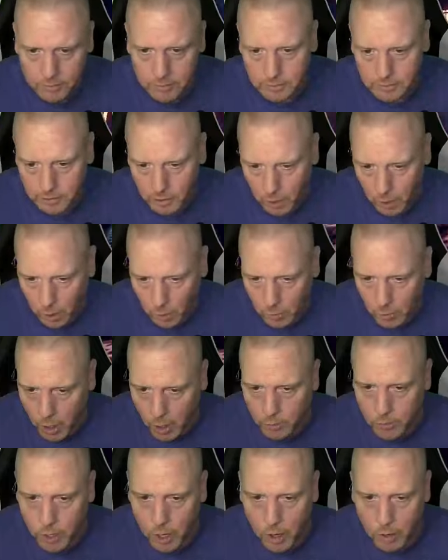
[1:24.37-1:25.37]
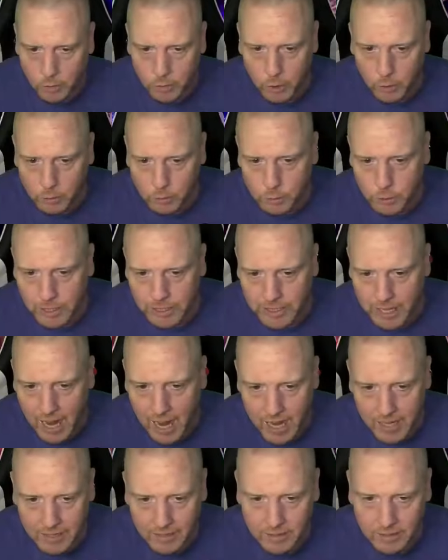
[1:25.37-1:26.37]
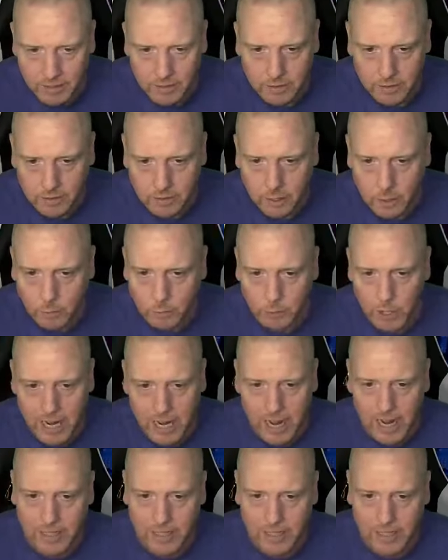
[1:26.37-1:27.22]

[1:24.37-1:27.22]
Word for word: No, no, no. Don't drink that. Don't drink it.